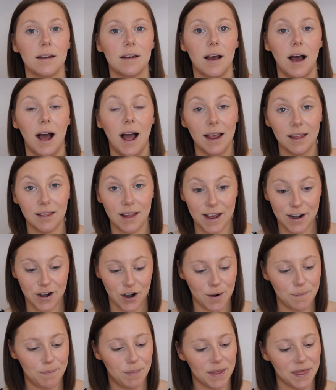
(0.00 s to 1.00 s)

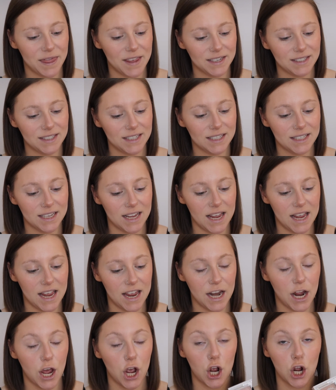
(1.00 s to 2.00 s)
highlighter, but this is
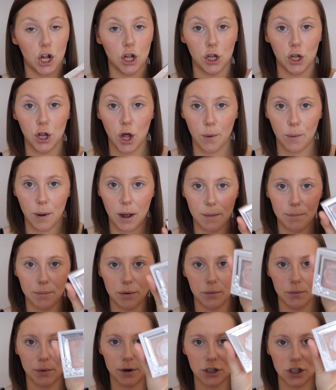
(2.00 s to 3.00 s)
in Glow Up,
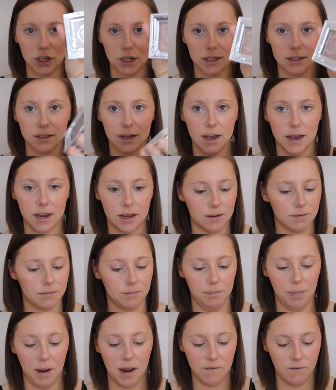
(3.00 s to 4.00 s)
which is like
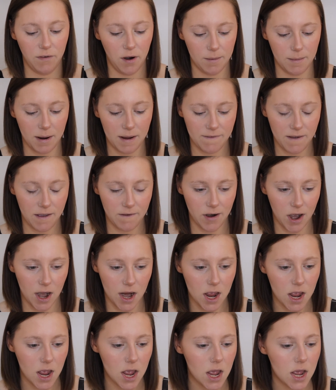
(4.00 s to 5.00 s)
by far my
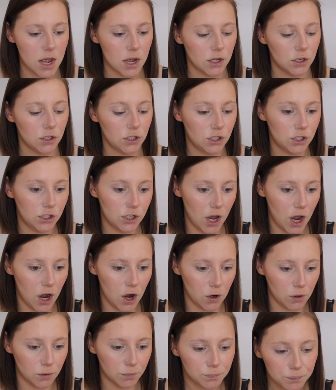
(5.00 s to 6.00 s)
favorite.
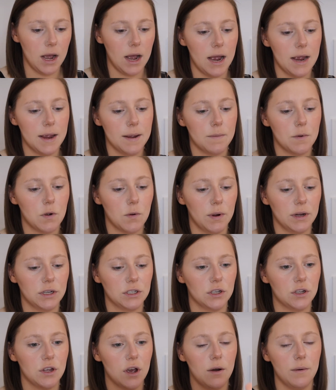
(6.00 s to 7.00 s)
So I am going
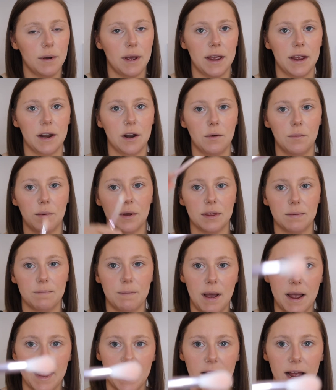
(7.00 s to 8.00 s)
to go in with
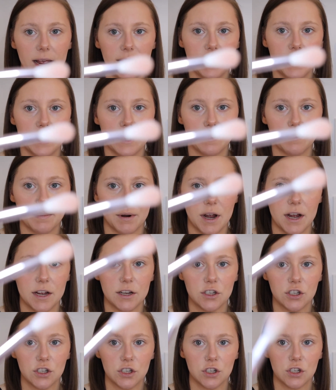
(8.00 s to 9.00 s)
my highlighting
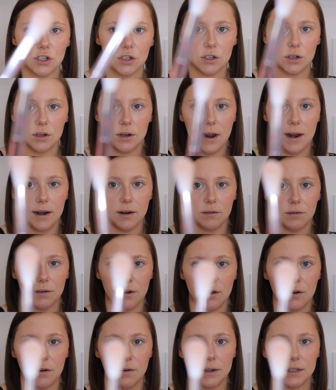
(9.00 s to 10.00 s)
brush. I don't
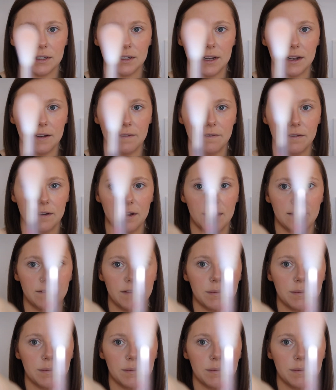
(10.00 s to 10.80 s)
know, it's like a fluffy